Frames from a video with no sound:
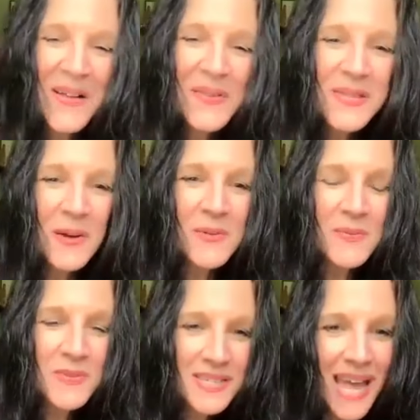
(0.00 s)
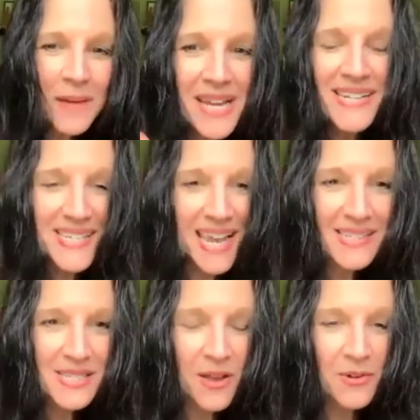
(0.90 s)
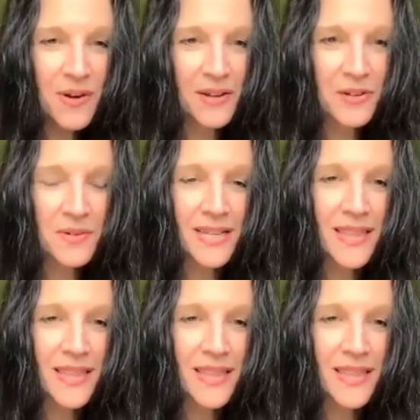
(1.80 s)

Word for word: So does that make sense though, Gregory?